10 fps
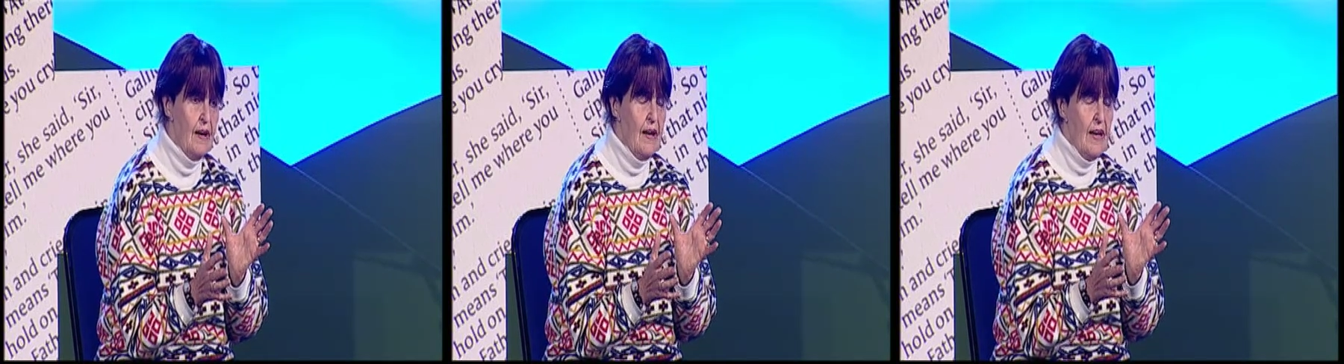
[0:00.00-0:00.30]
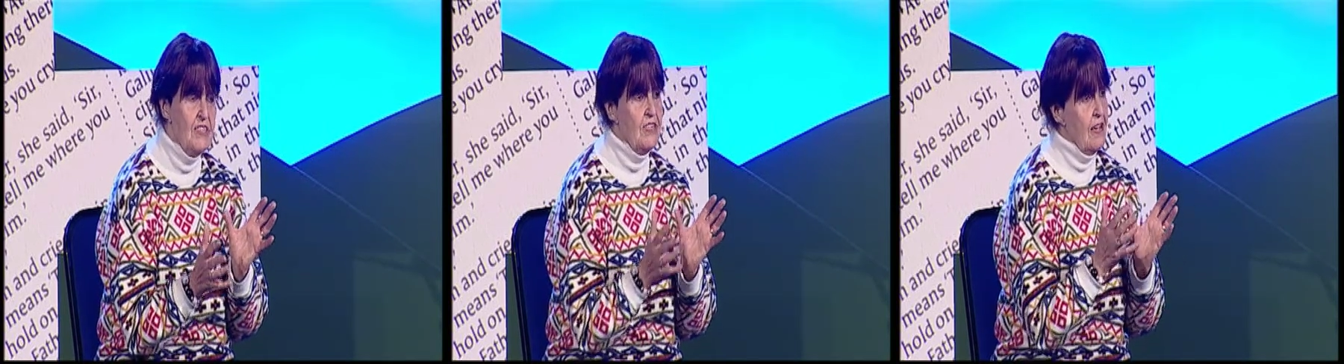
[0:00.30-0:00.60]

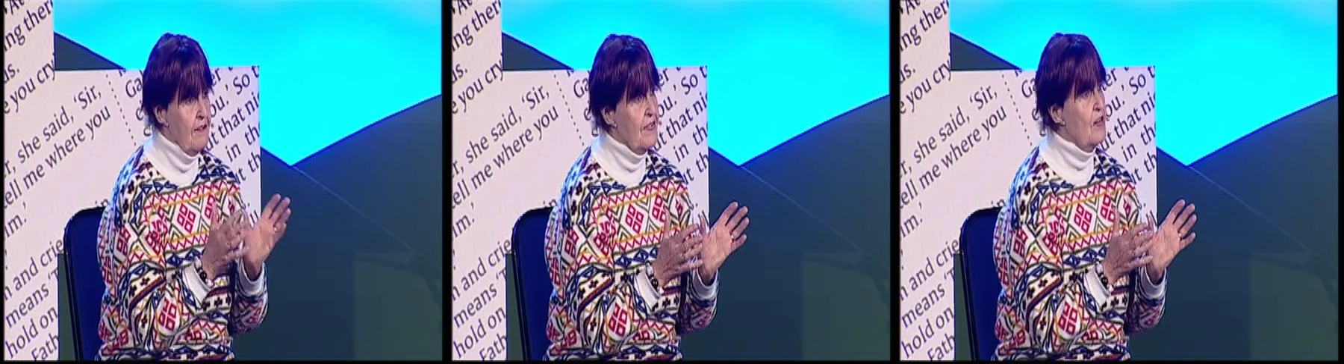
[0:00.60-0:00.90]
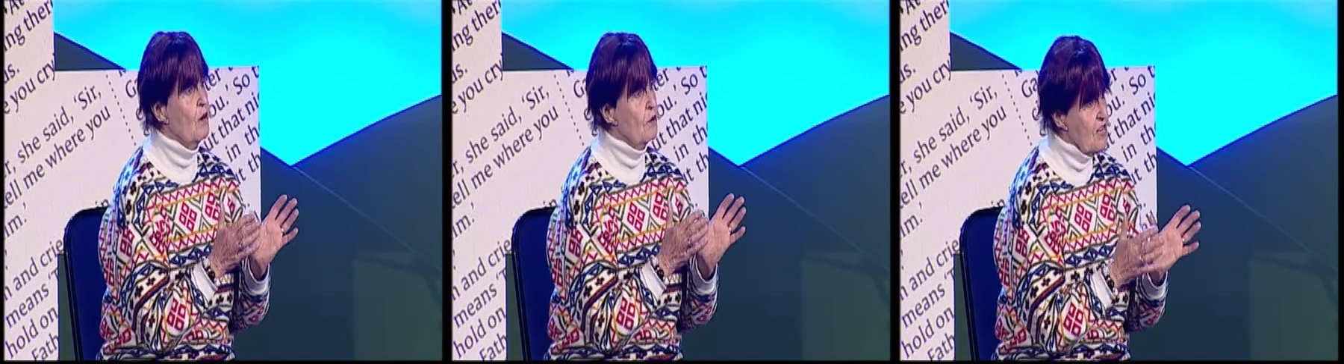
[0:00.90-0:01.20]
is if in our
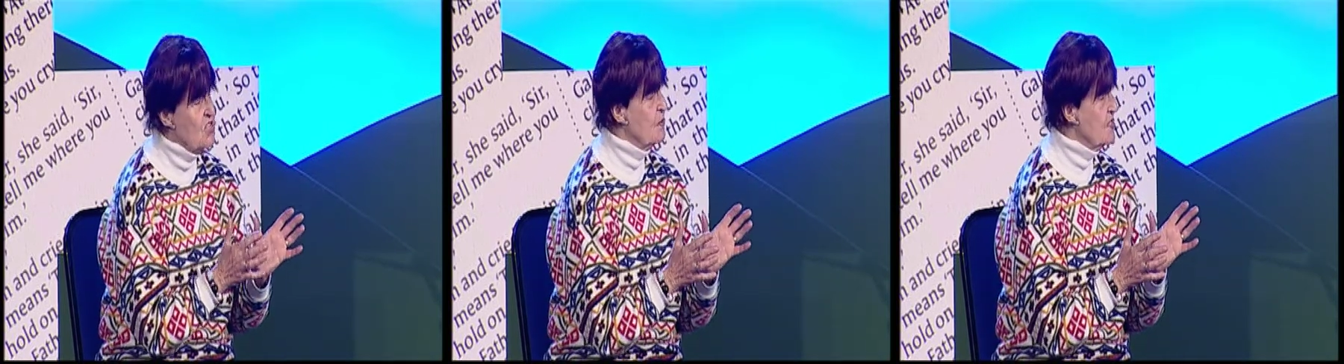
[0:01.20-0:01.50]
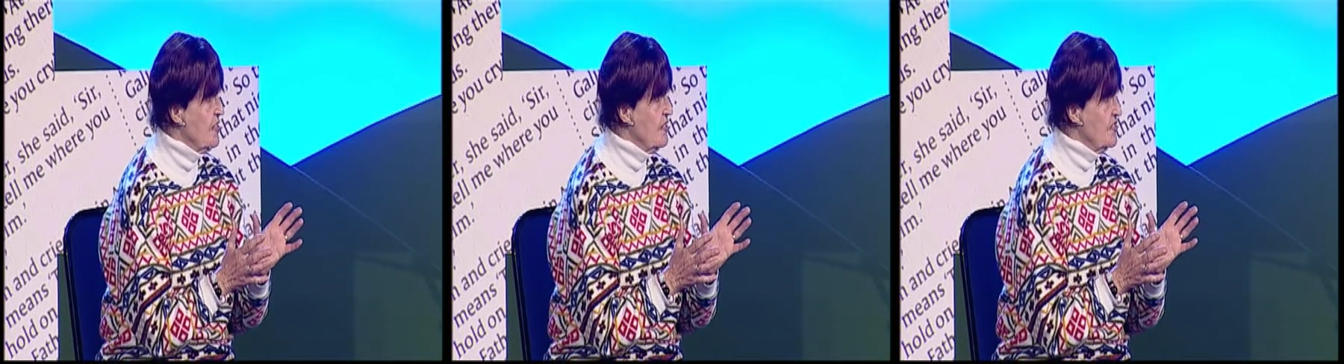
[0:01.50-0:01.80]

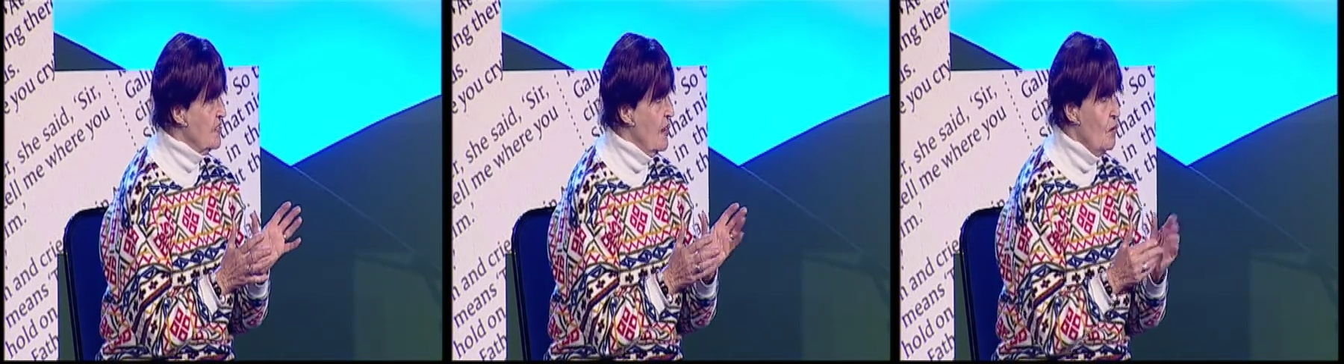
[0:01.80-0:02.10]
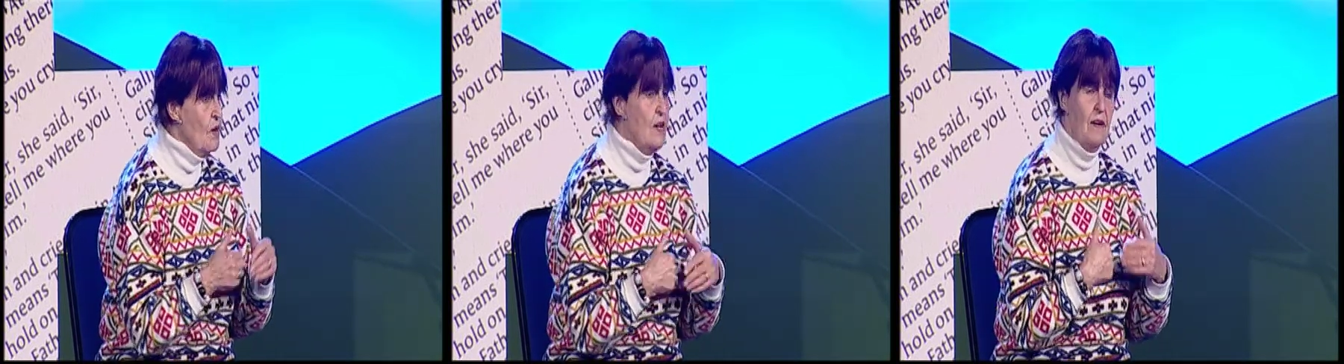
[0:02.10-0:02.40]
Christmases
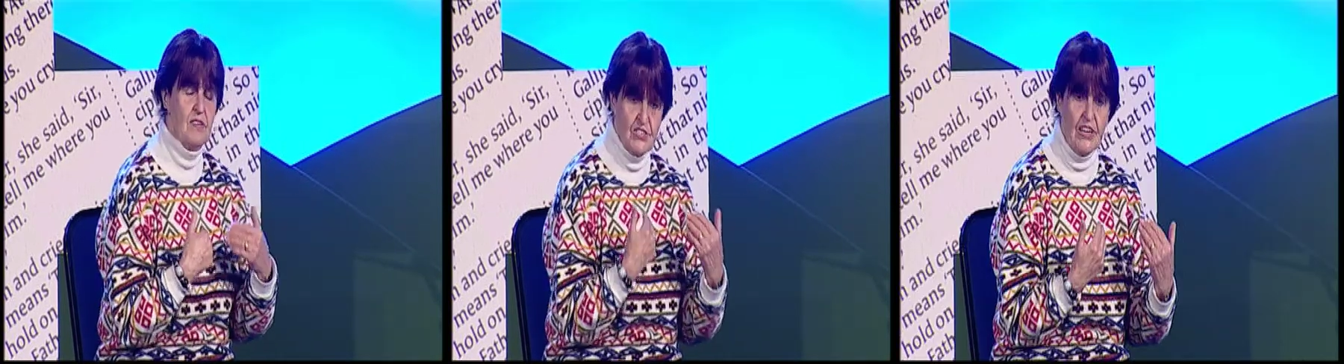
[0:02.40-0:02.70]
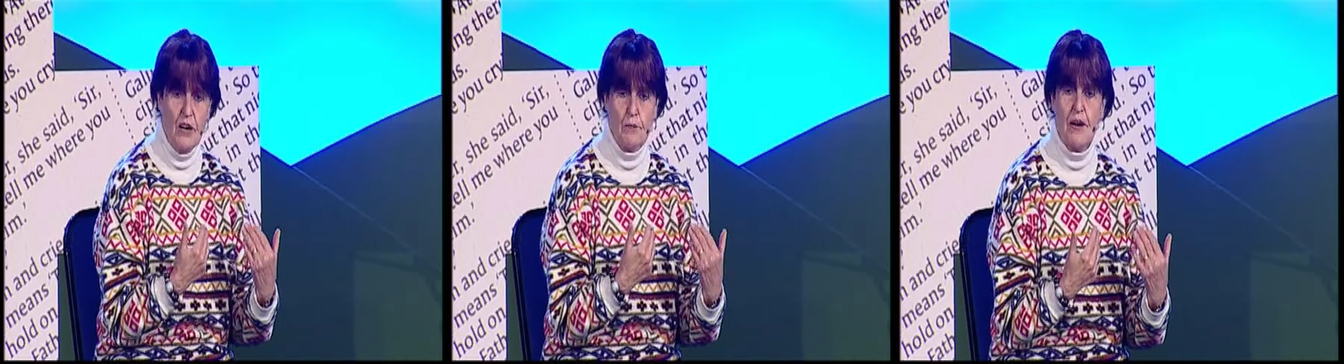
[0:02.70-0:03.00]
we
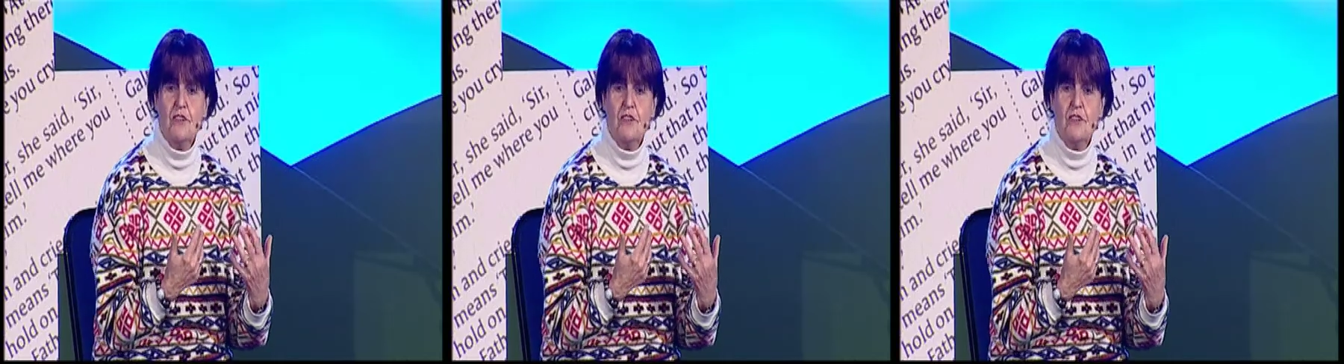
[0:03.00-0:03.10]
celebrate,